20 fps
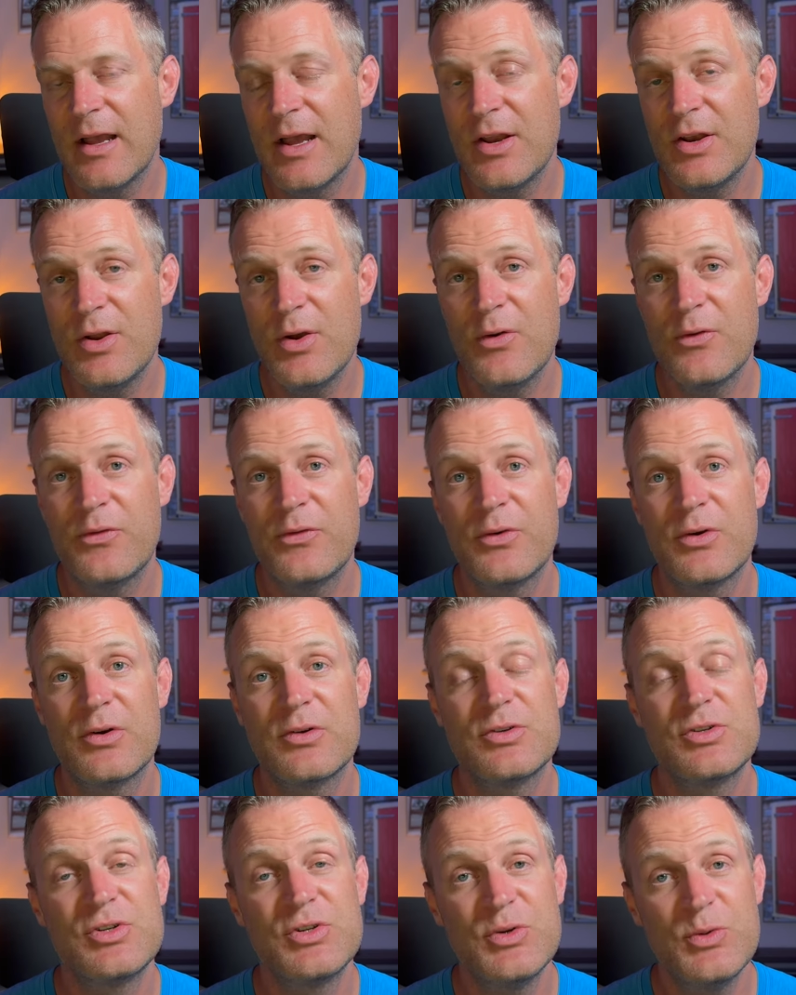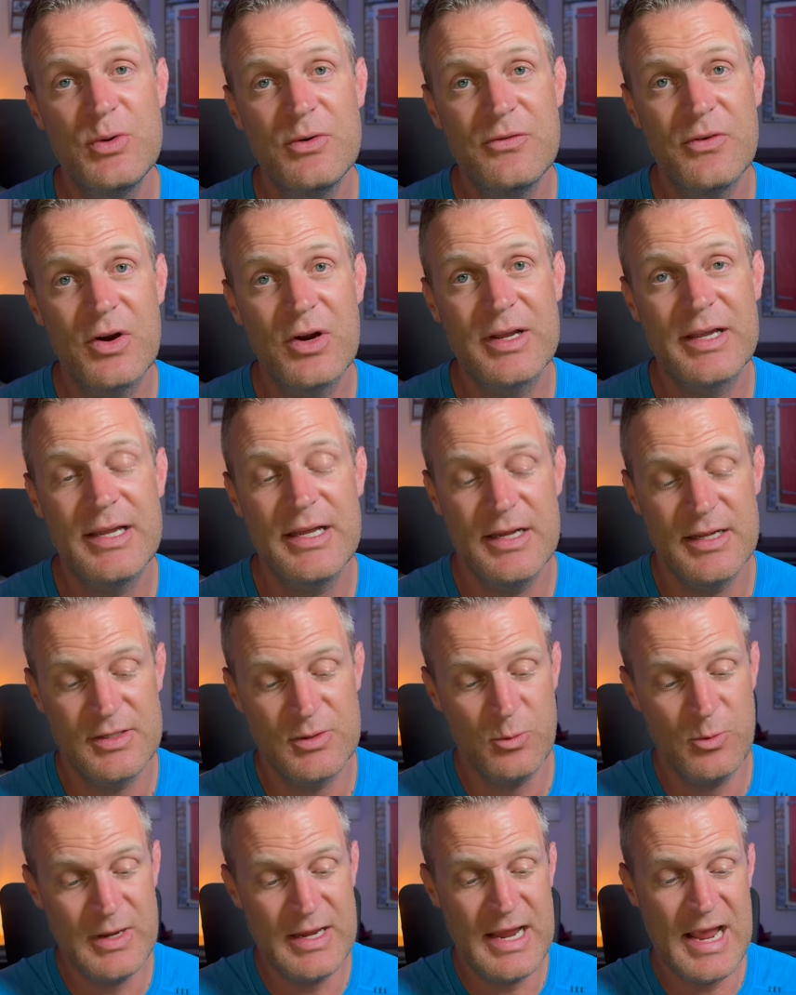I know for two of our kids,
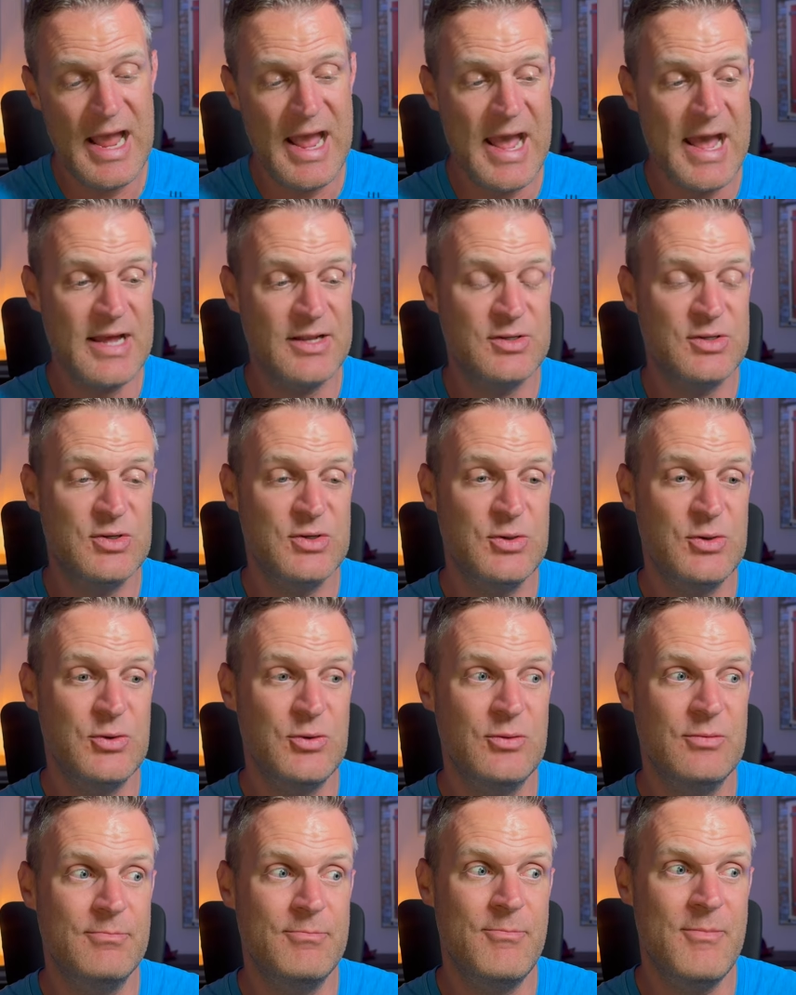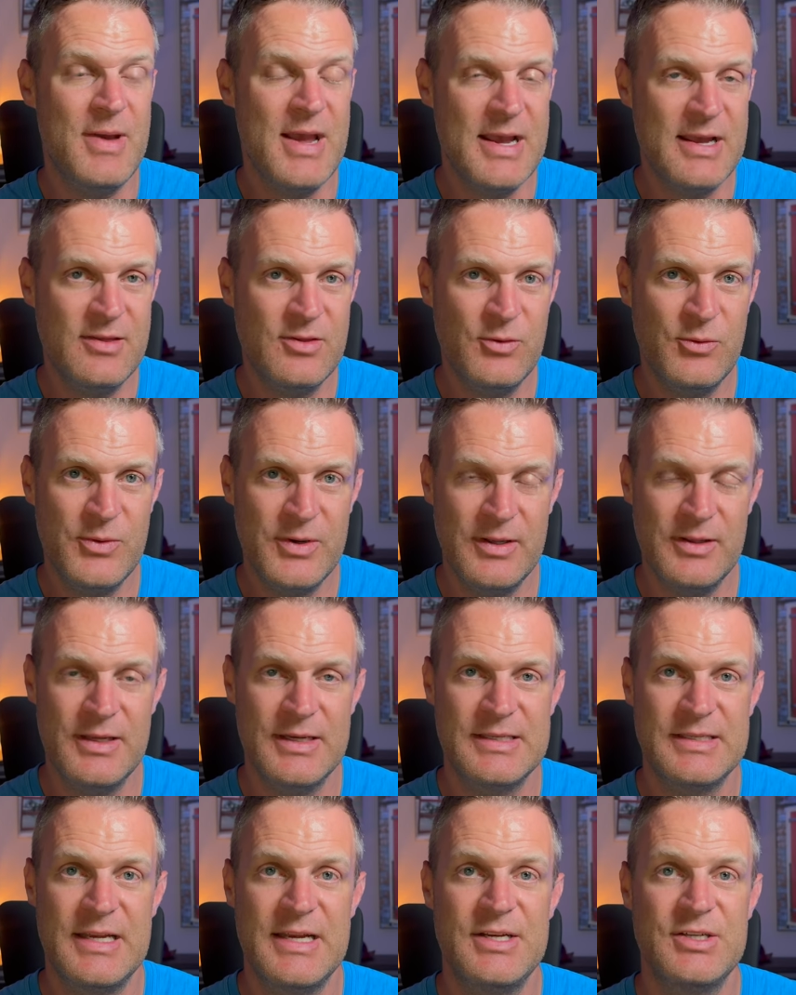we had to make the
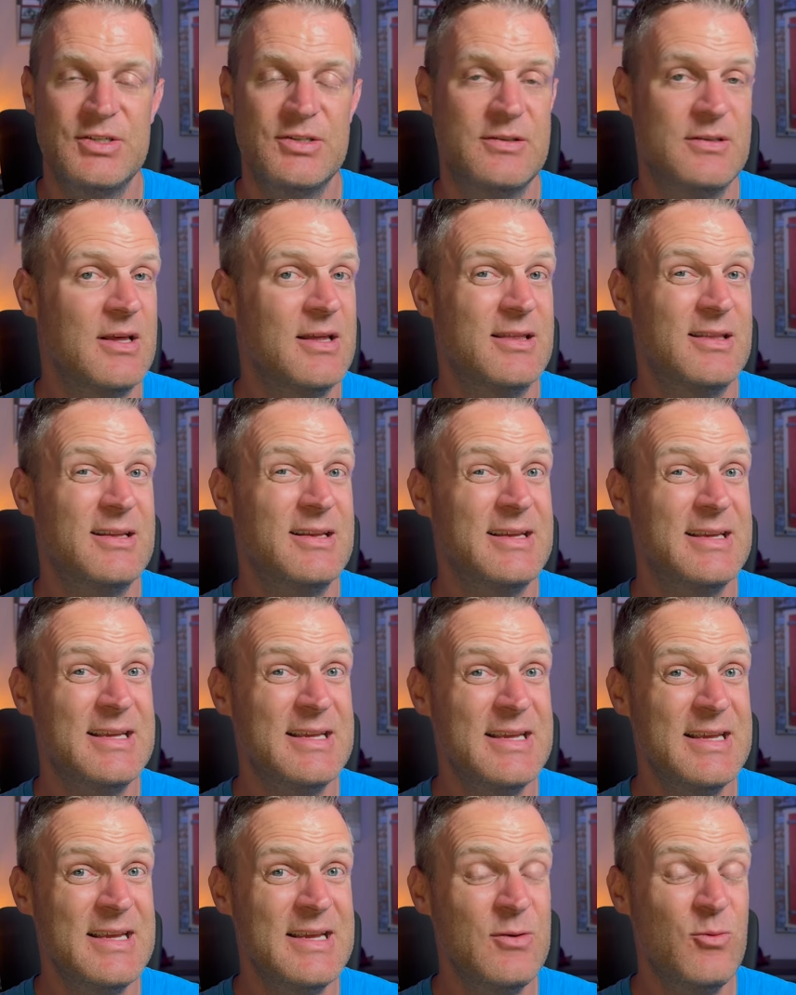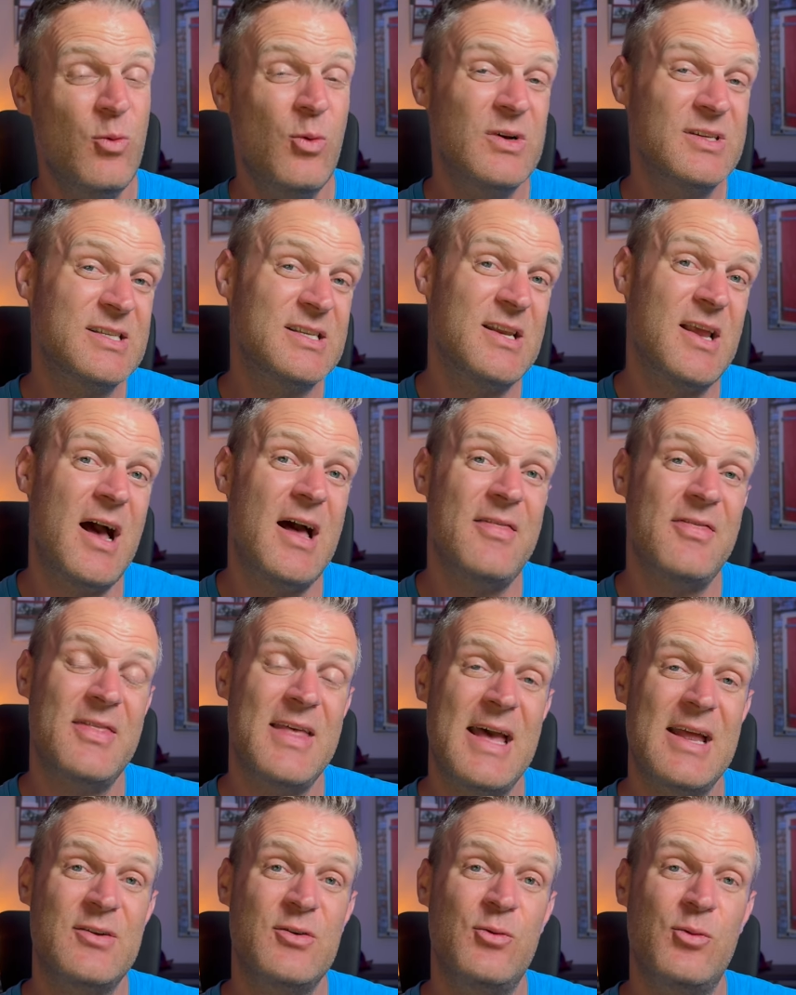realization that he was not
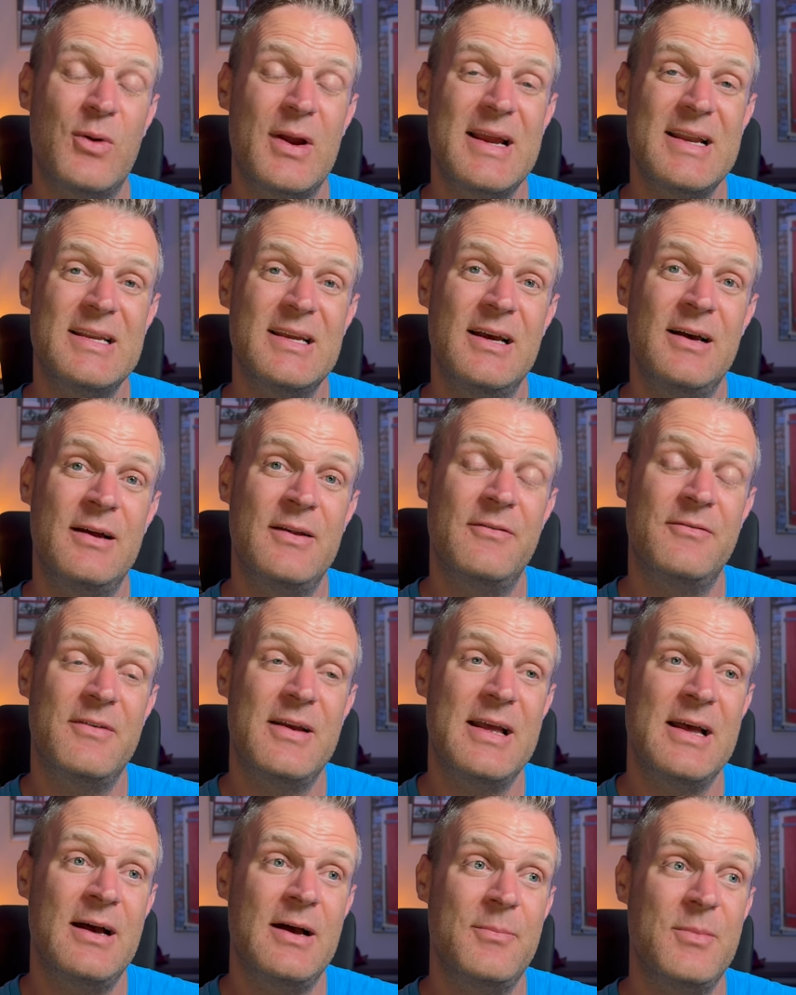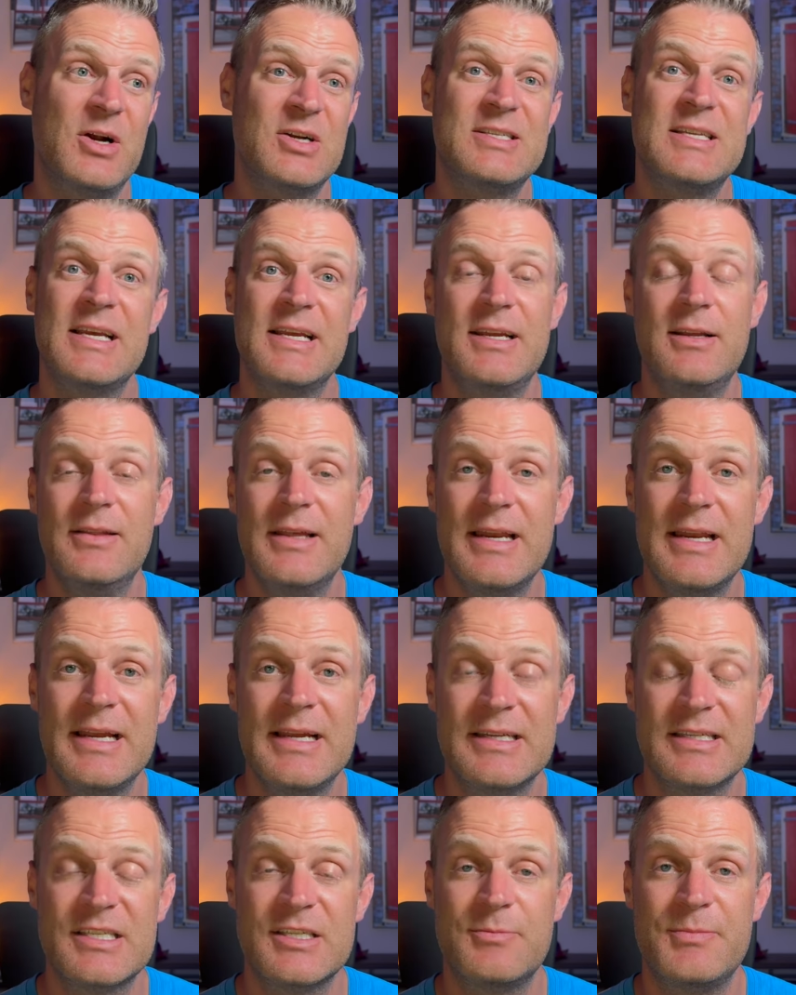that great of um, articulating
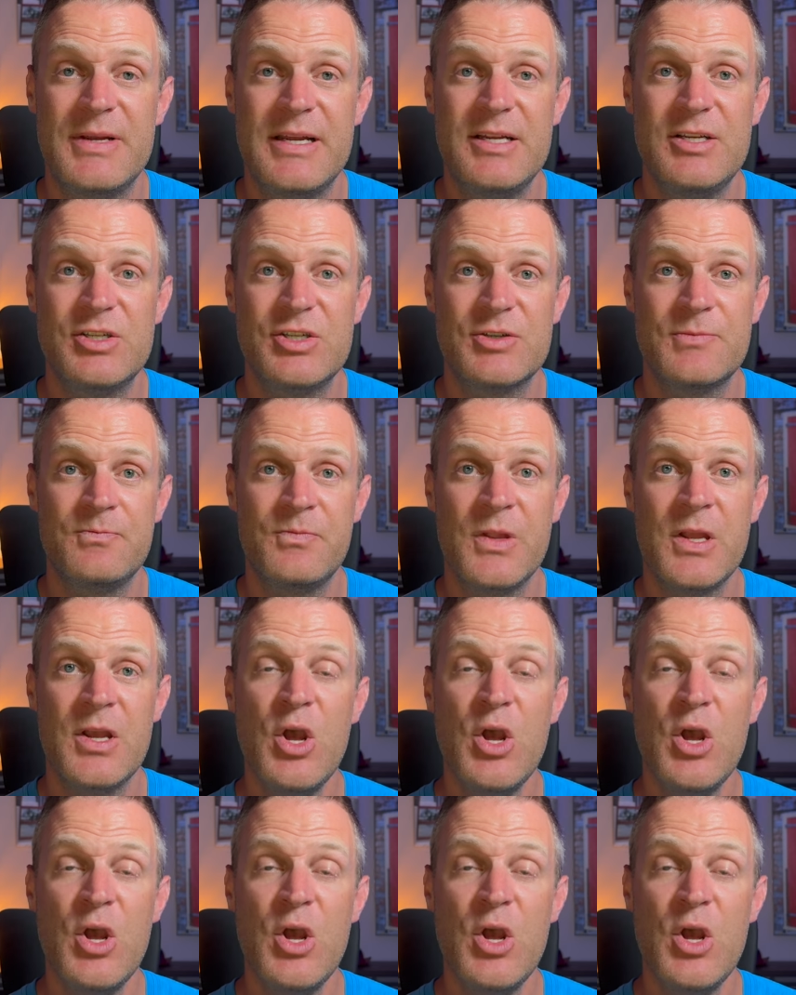his speech.